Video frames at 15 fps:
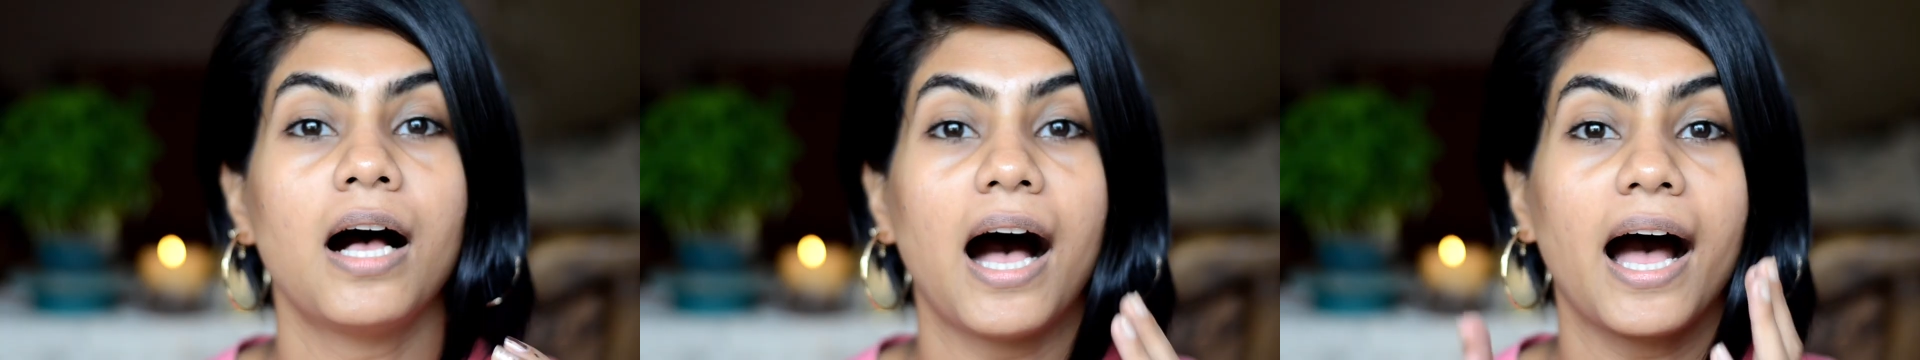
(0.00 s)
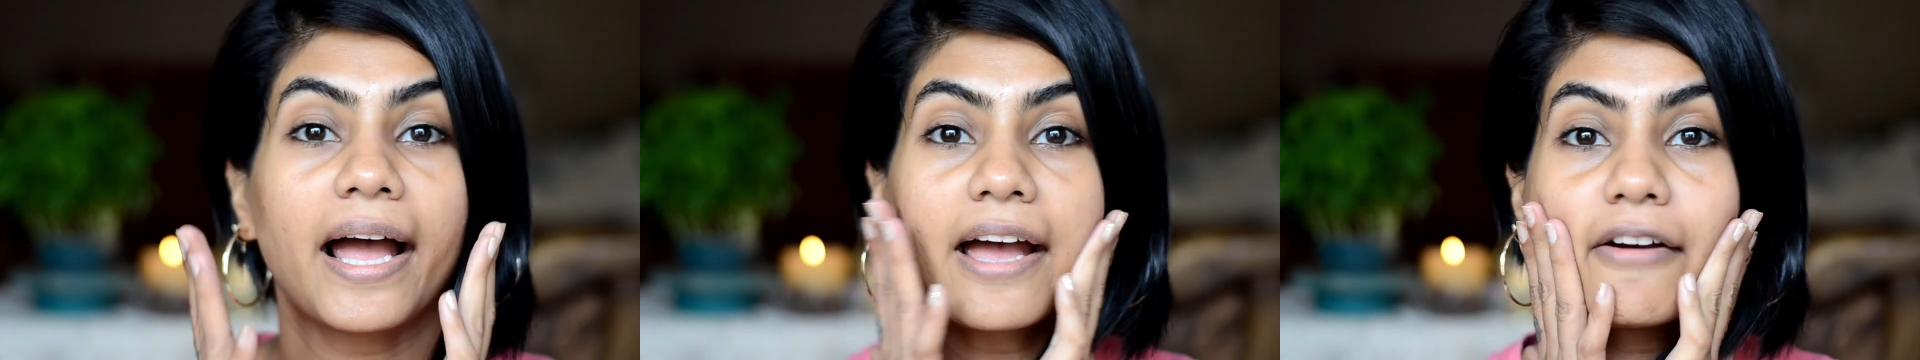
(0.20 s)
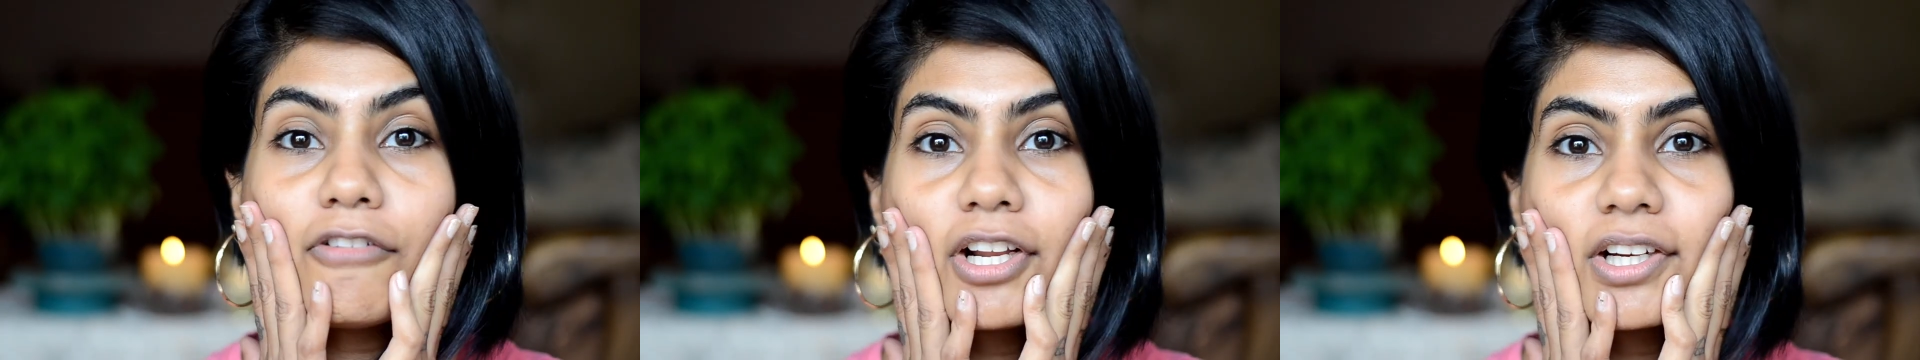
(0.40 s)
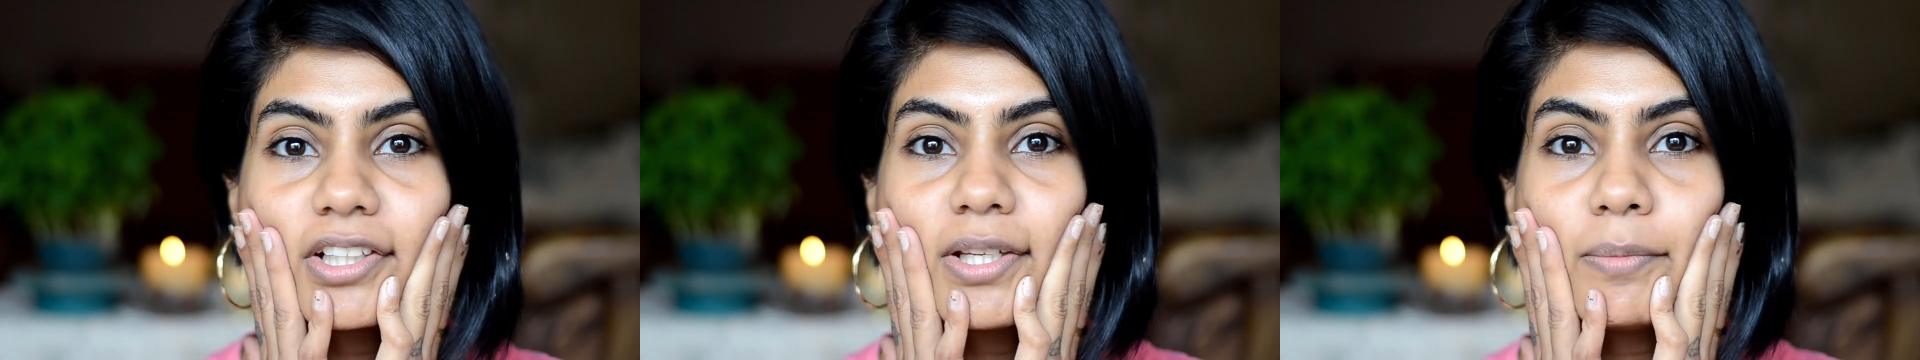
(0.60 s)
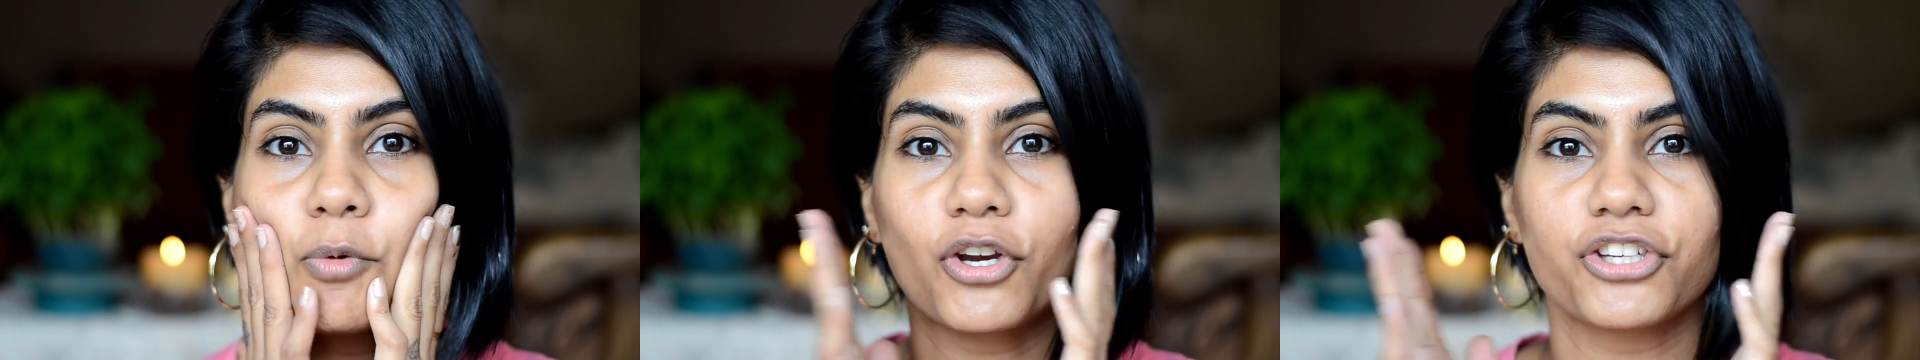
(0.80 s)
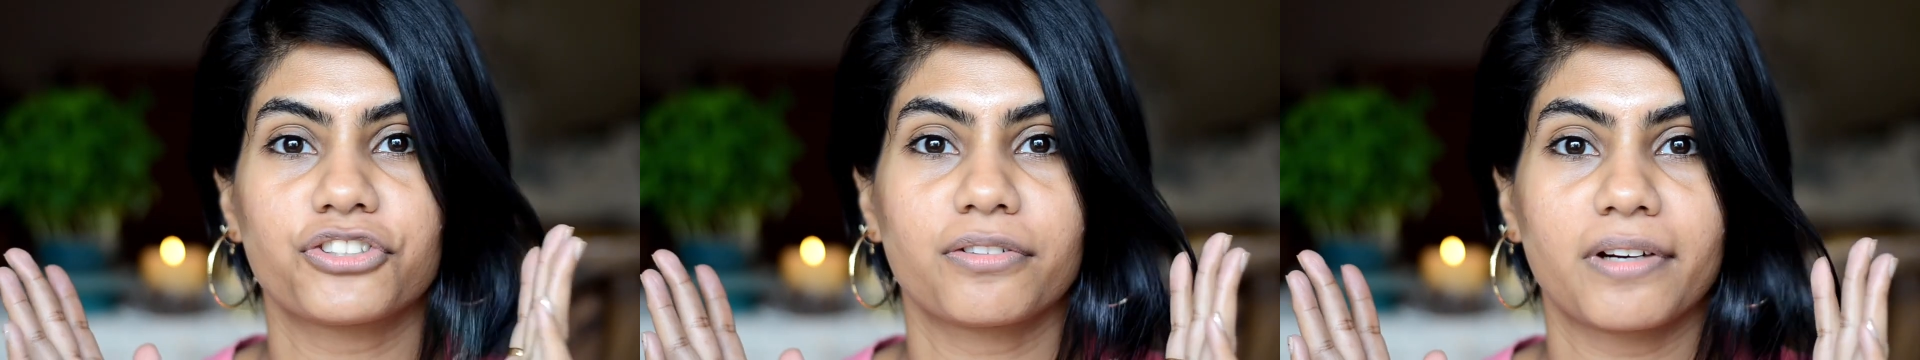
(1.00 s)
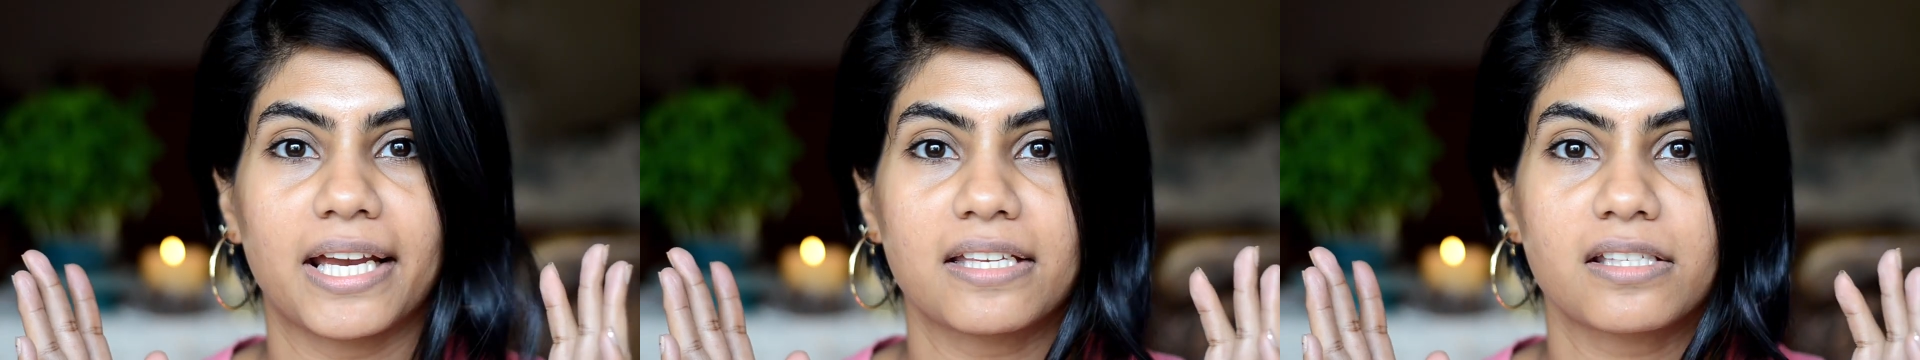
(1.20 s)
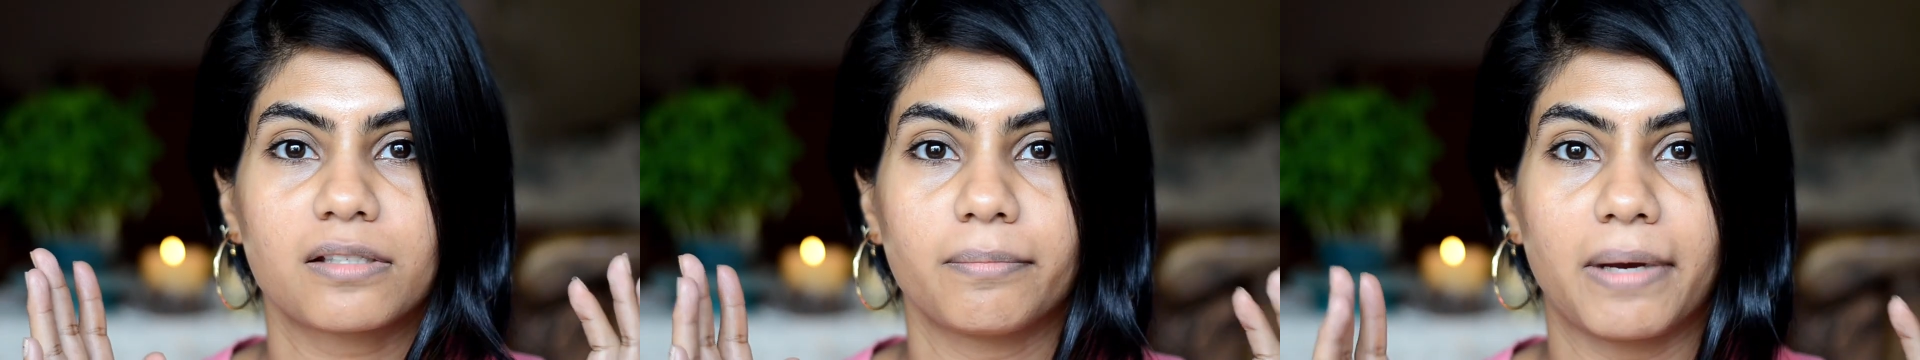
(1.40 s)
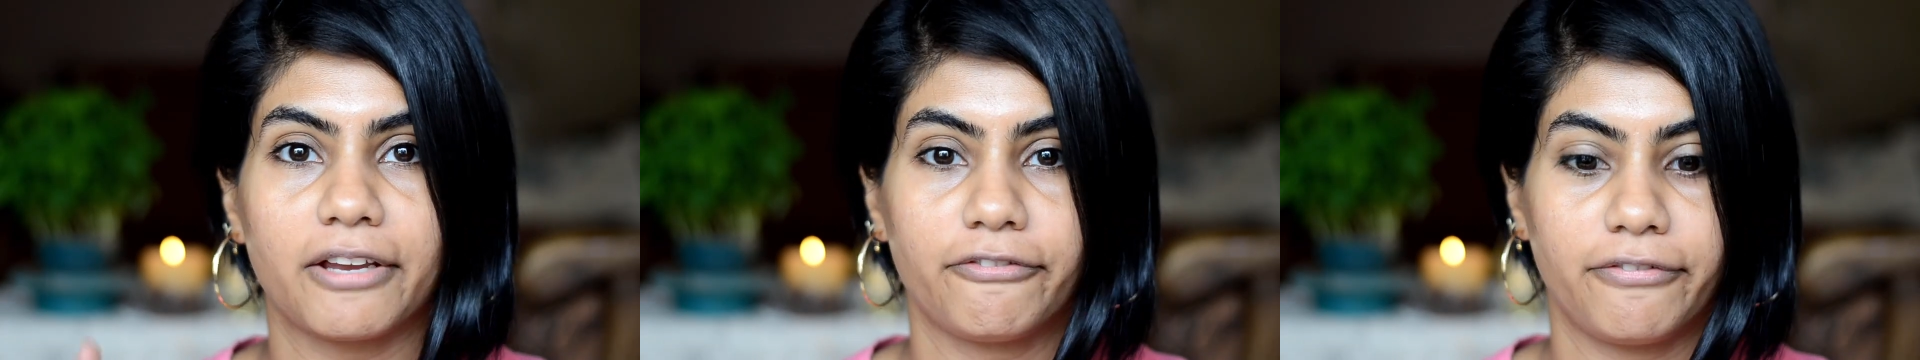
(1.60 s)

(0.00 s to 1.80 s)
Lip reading: I have already moisturized my